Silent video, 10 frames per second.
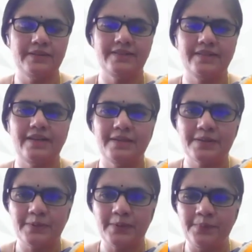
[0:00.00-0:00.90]
Desai.
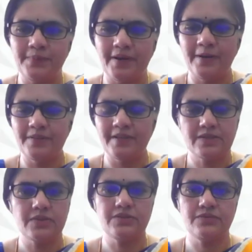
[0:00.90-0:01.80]
So this
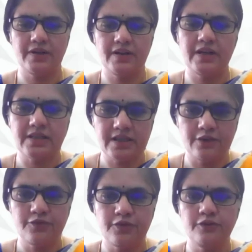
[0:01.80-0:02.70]
was very
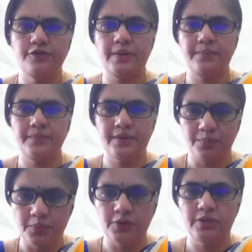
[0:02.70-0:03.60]
insightful from
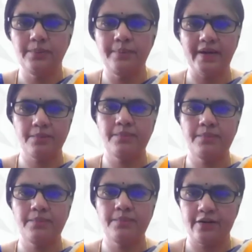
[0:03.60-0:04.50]
both the MET
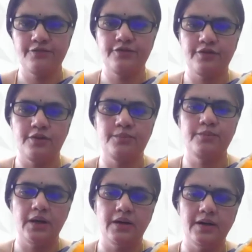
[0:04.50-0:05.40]

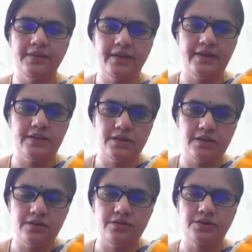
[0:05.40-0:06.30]
platform that
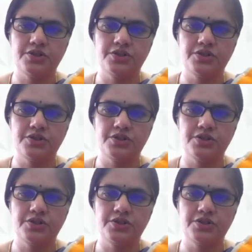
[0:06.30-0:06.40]
Dr.